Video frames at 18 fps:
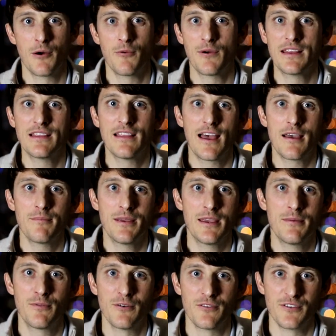but we let
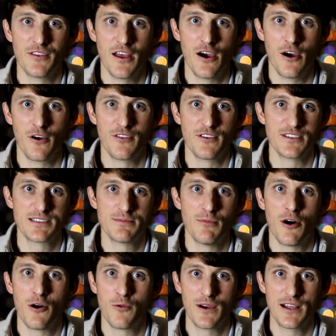people know the
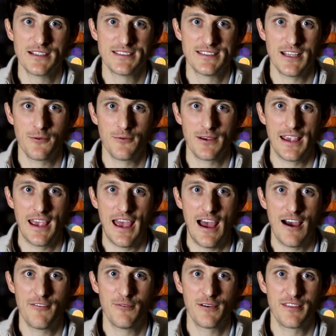small wins that we
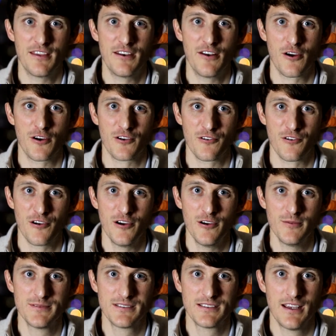have within our
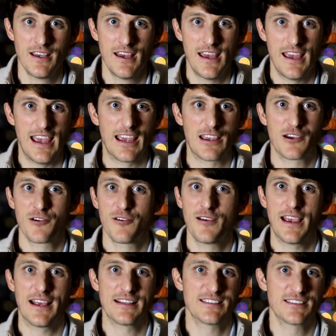groups. It
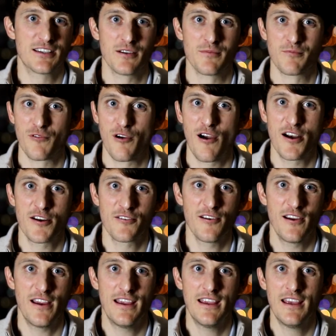creates
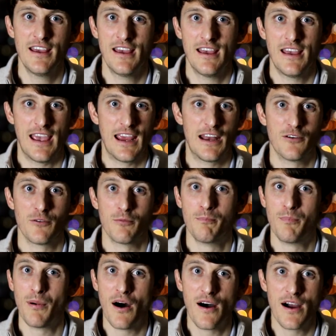camaraderie, it'll
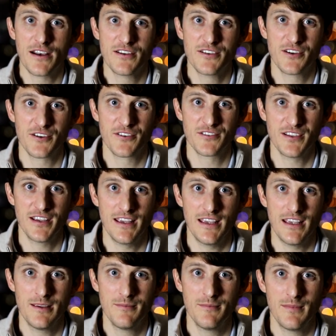bond your
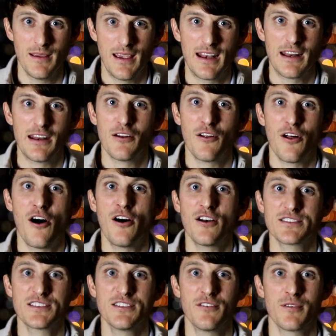team, and it'll
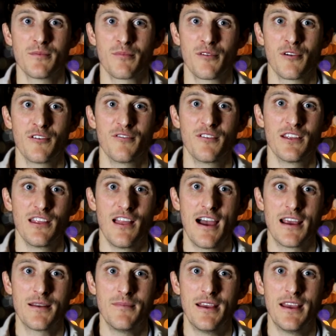also improve
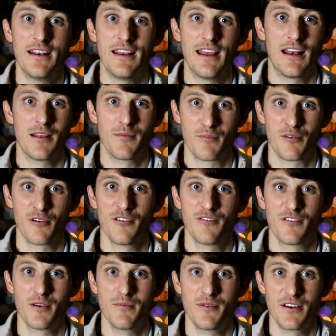alignment and
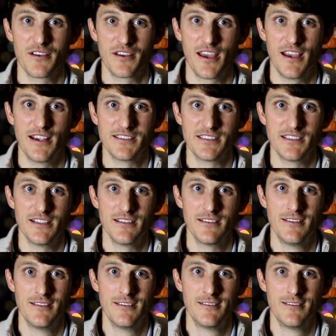improve communication.